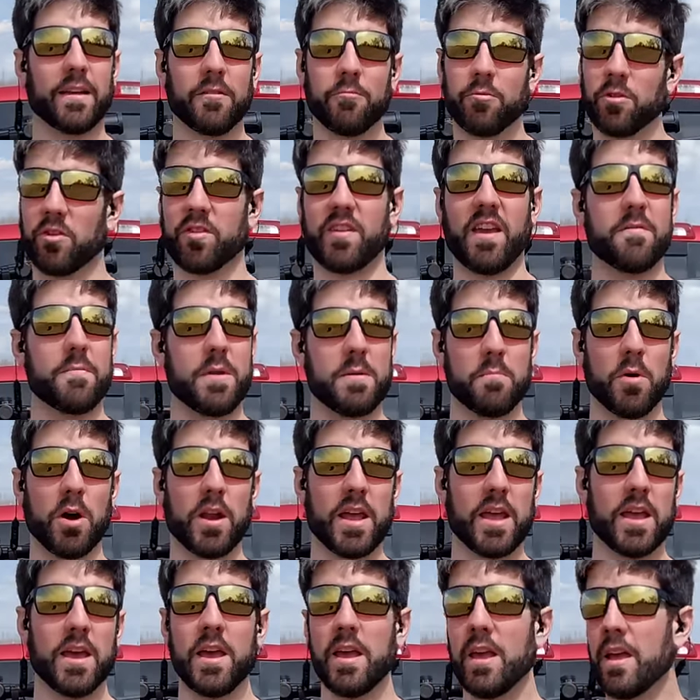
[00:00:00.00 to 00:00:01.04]
Would have saved me
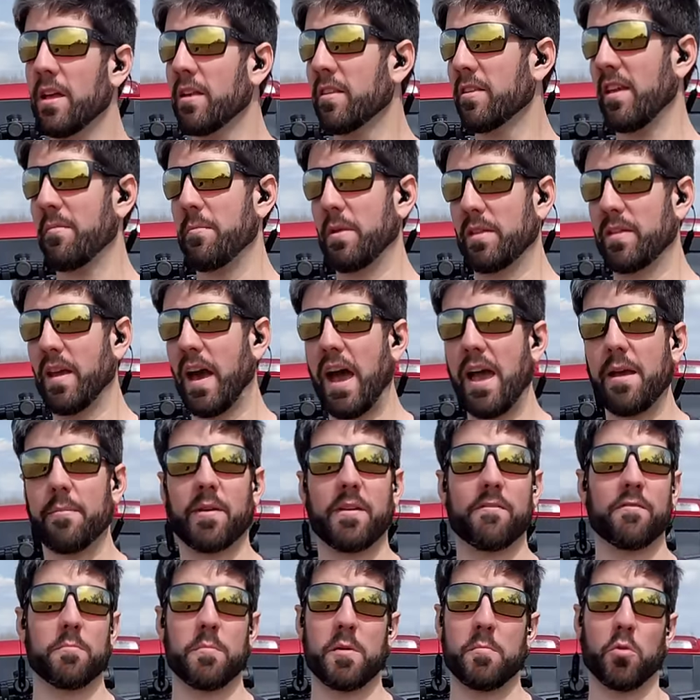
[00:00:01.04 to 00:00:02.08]
money, saved me time,
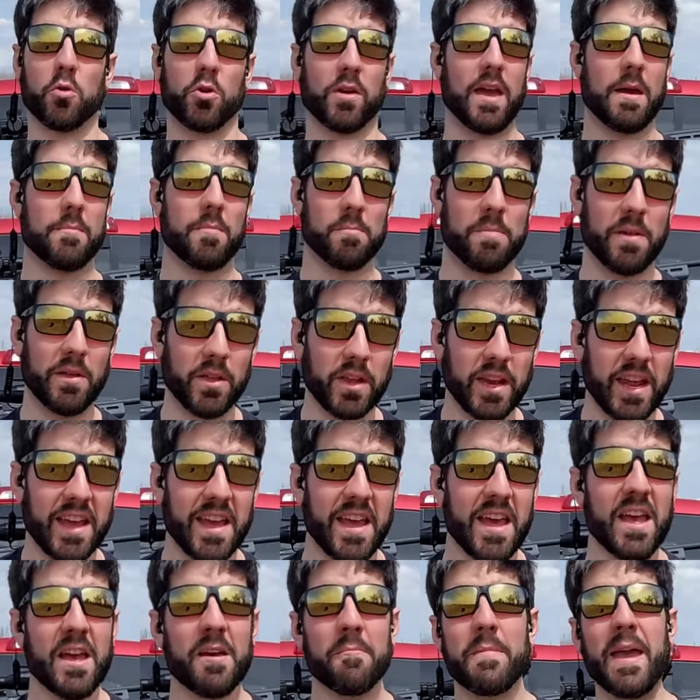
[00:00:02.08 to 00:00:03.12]
given me more capability.
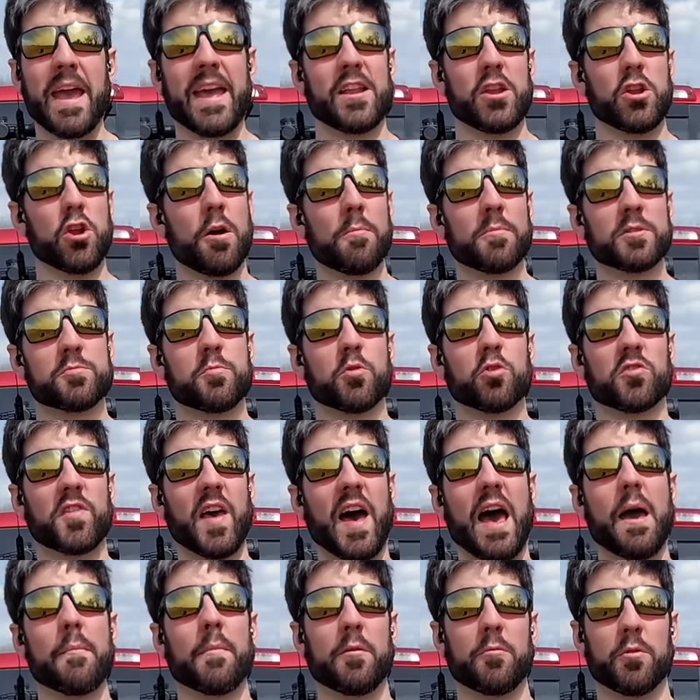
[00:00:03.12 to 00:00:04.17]
Man, you know how much more
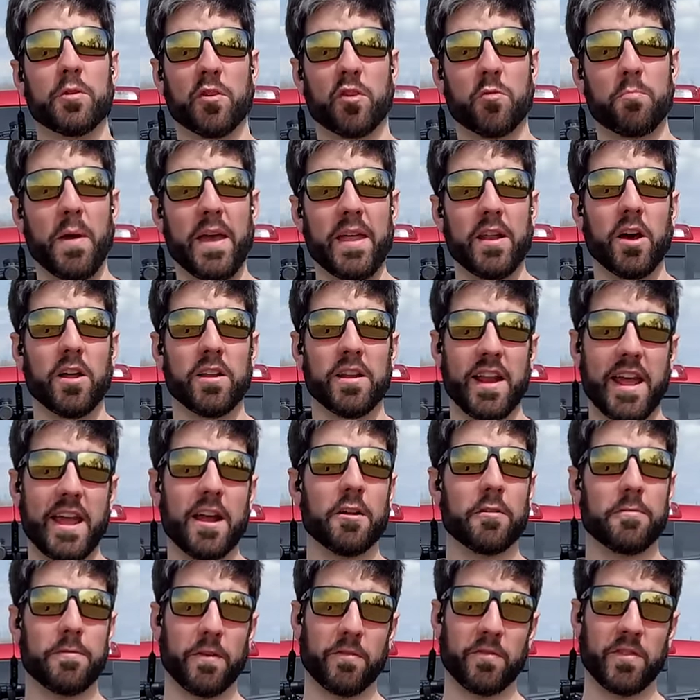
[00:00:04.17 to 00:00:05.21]
time I would have spent on an
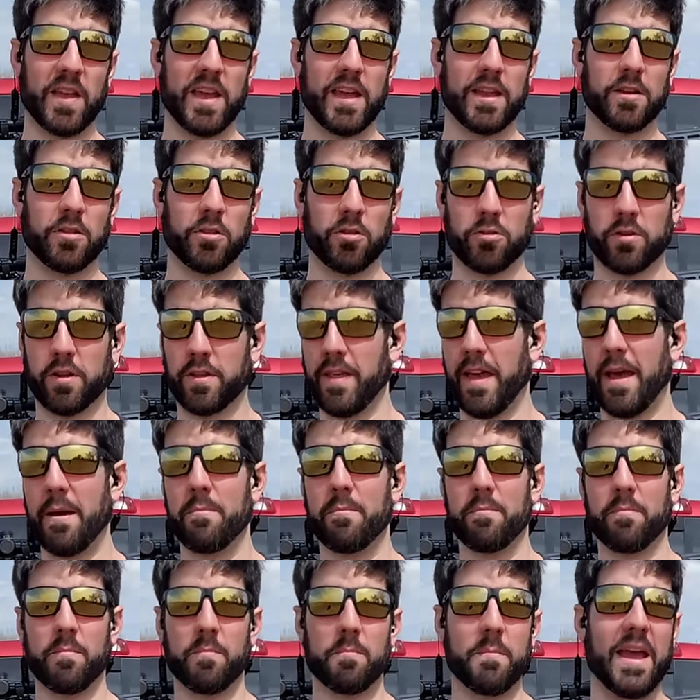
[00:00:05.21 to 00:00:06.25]
AR-15 and learning that
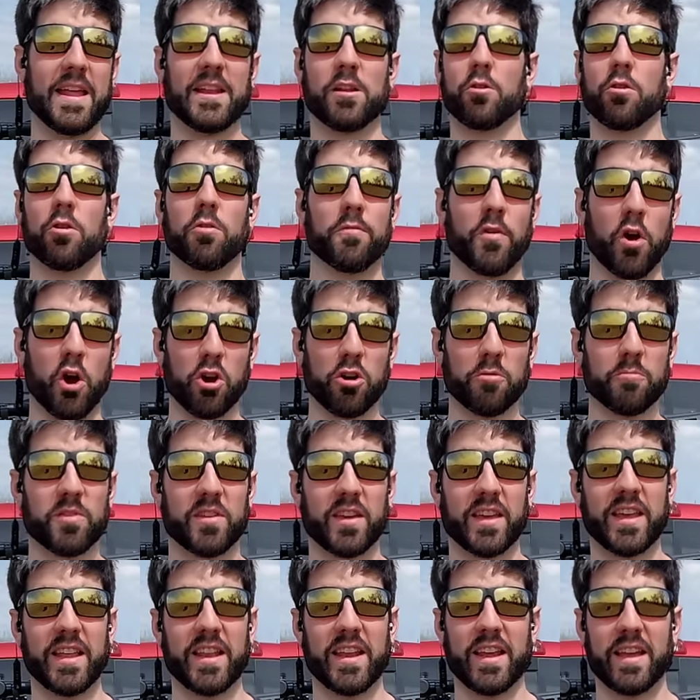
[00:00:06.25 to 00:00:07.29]
manual of arms
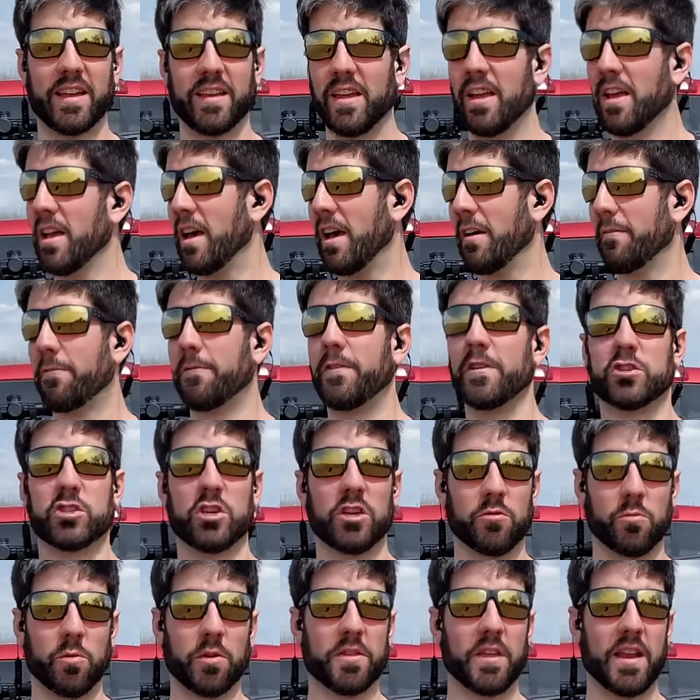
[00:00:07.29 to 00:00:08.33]
and getting
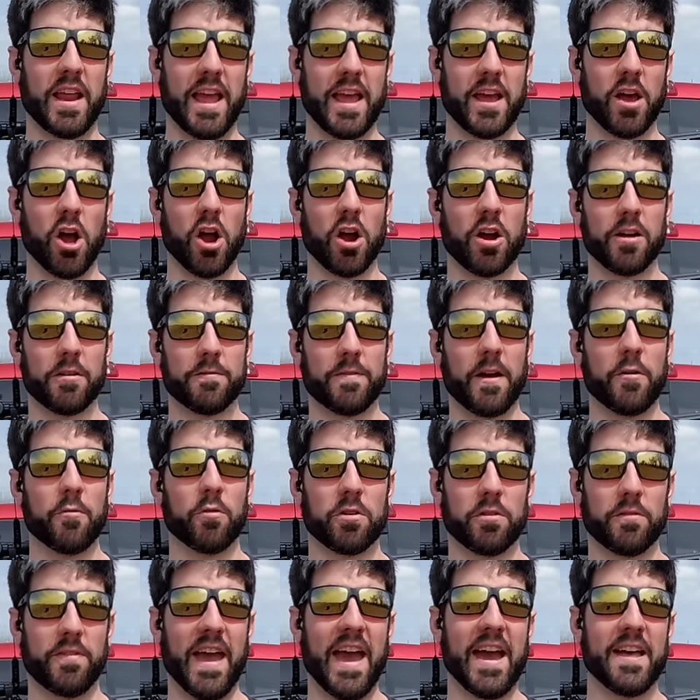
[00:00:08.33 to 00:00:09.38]
efficient with an AR if I would
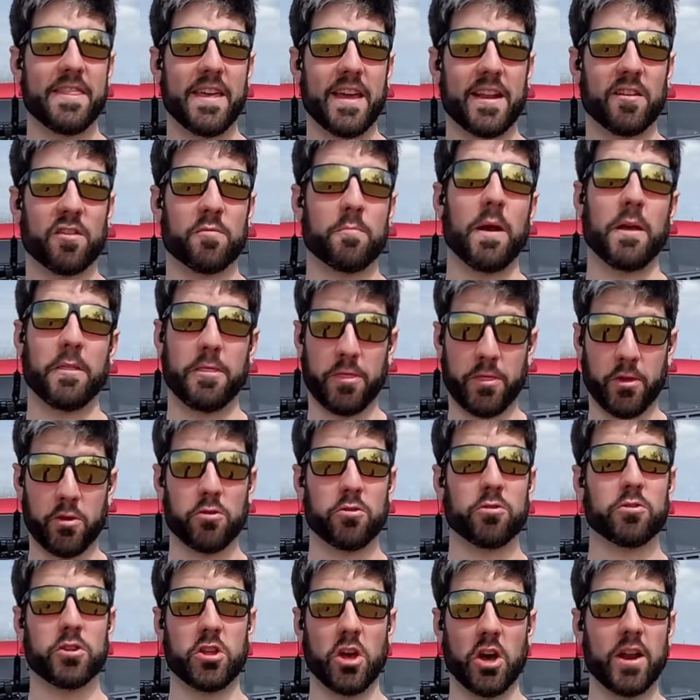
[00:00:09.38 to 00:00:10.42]
have had that as my
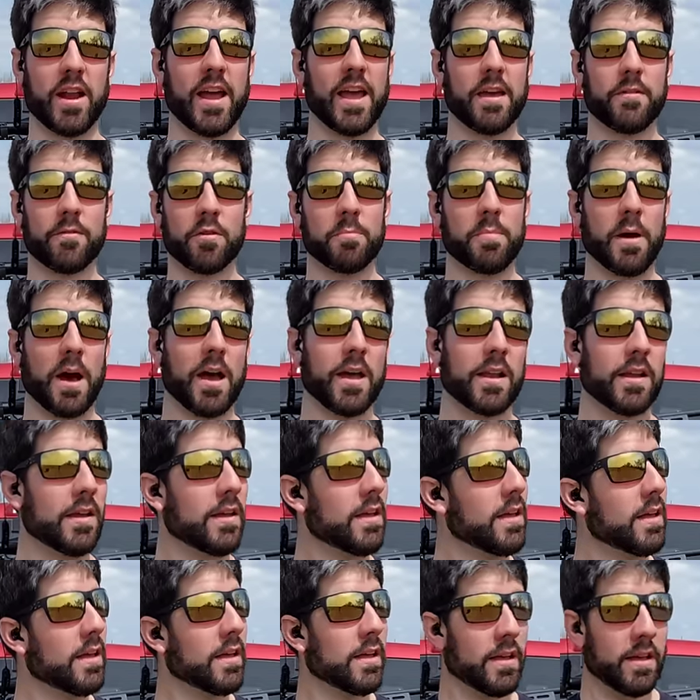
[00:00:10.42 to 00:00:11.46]
third gun I ever bought?
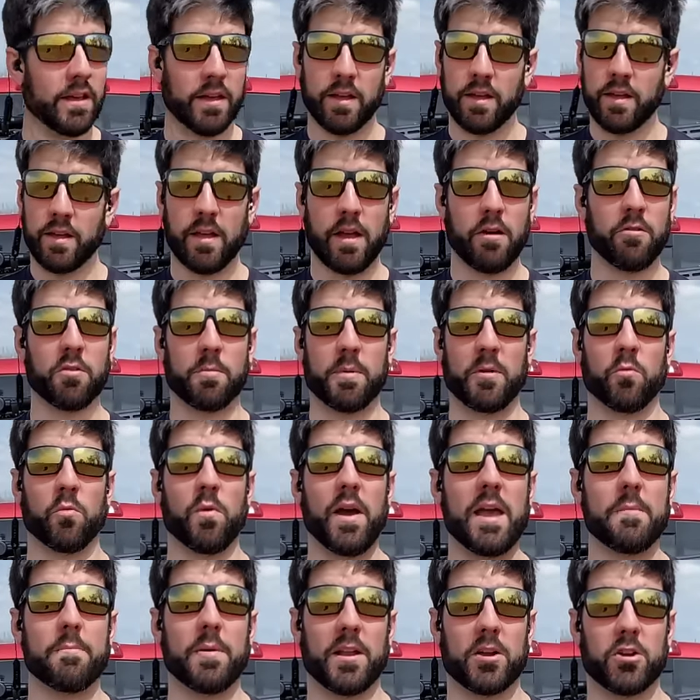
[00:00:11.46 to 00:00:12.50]
I would have been
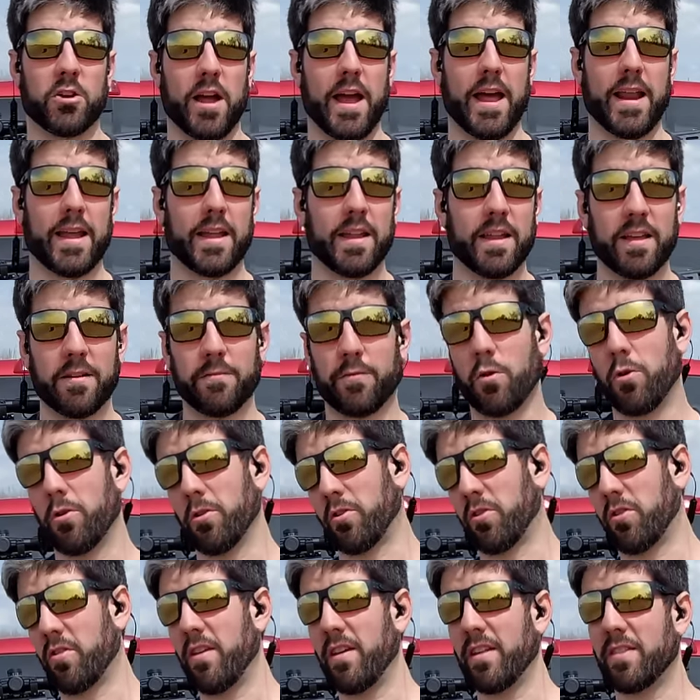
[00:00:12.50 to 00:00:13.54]
way better at it. And of
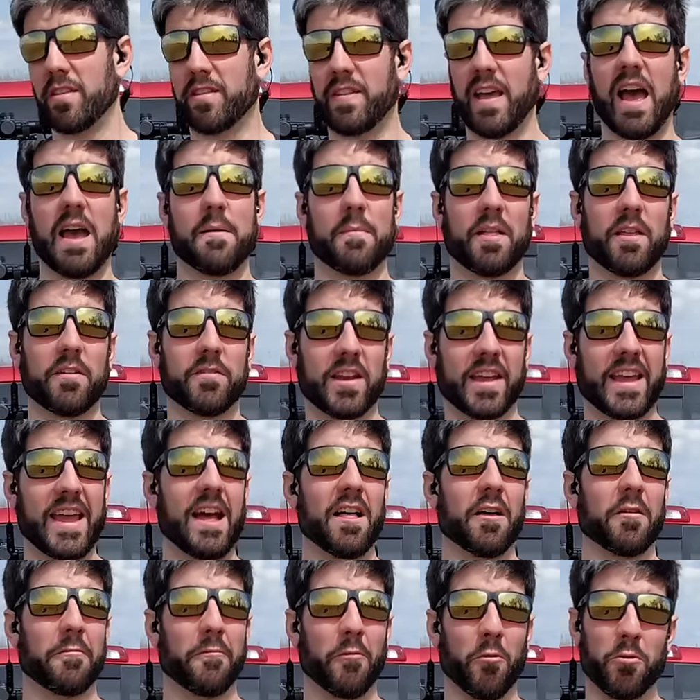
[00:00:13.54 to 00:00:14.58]
course, at the time I lived in
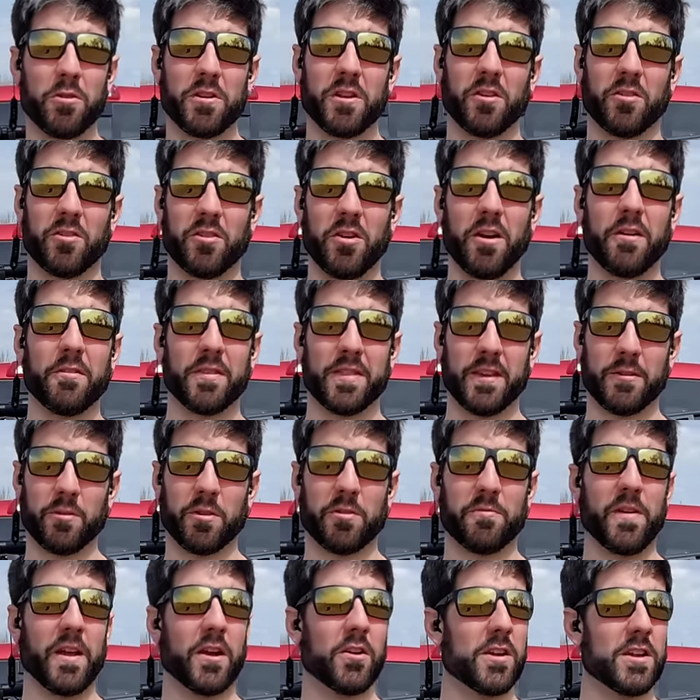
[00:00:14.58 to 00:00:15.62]
California, so everything was
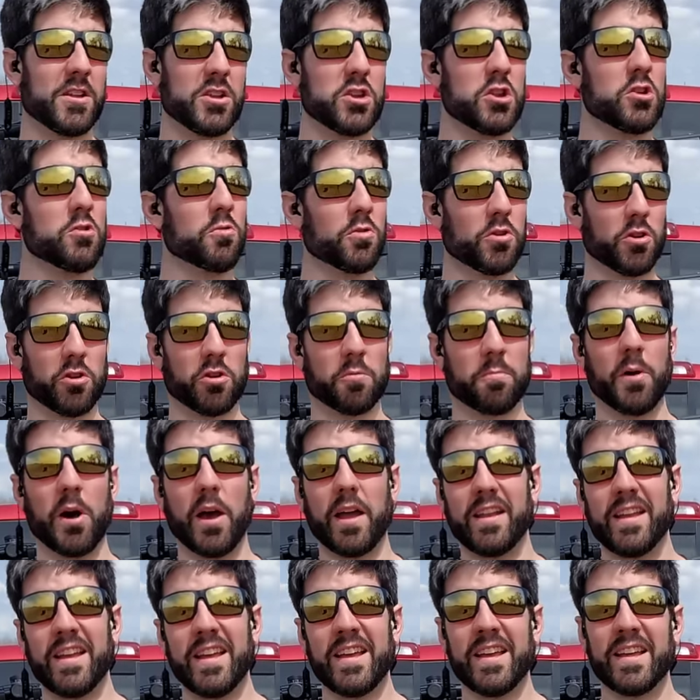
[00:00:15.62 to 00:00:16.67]
very neutered,
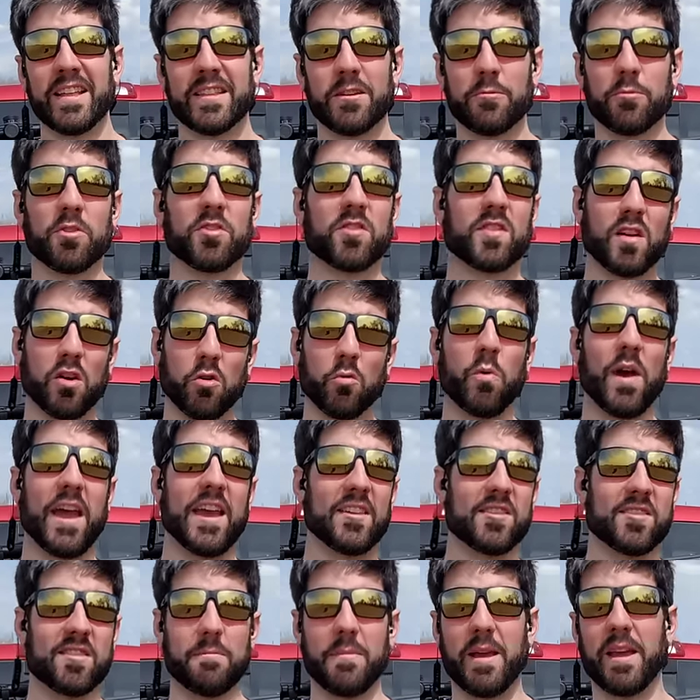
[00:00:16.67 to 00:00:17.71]
but there were still
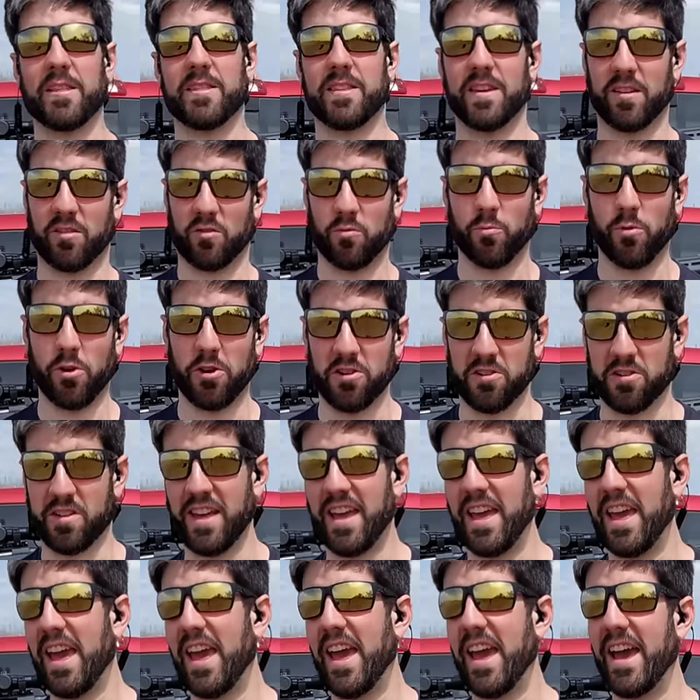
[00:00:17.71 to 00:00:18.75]
ways to make things work.
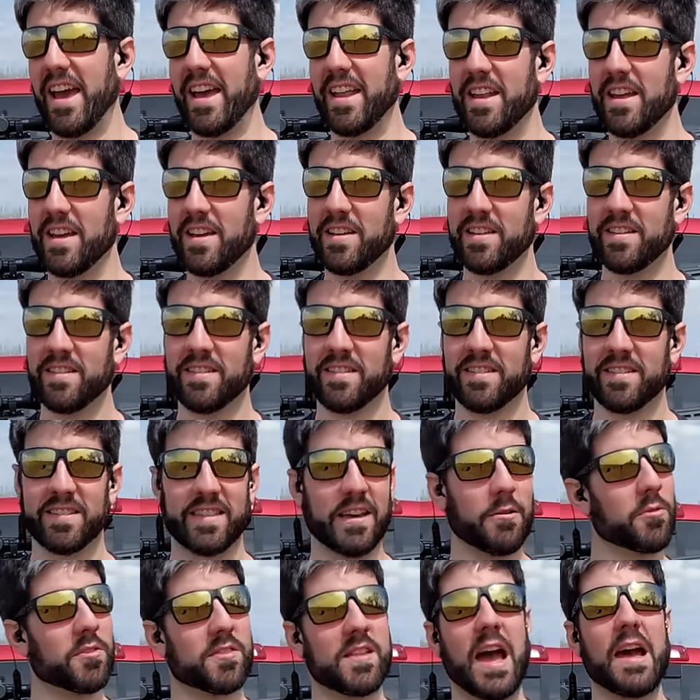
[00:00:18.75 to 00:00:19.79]
And
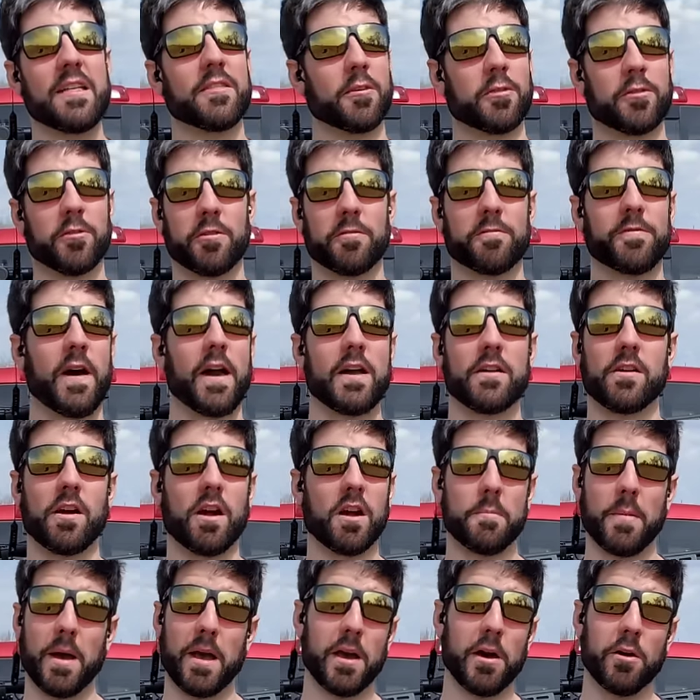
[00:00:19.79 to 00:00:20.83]
that was not the third
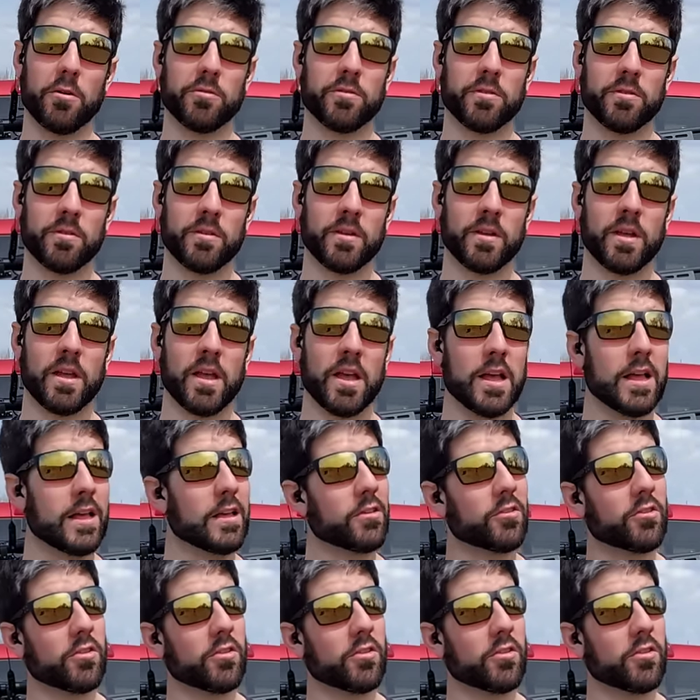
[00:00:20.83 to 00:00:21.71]
firearm I owned.